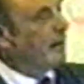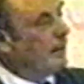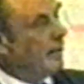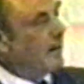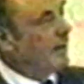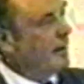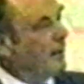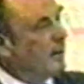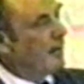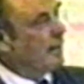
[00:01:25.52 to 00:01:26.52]
Livermore
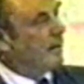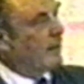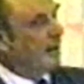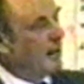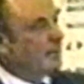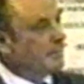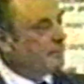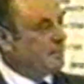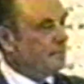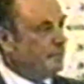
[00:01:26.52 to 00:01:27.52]
scientists were
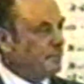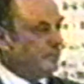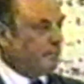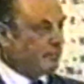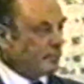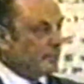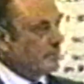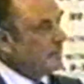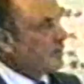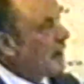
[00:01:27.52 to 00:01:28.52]
in these secret
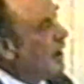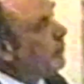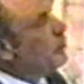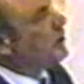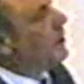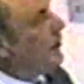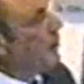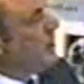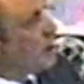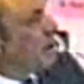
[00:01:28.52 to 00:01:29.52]
cities,
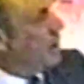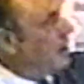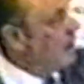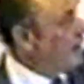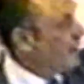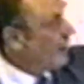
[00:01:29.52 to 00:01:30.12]
being hosted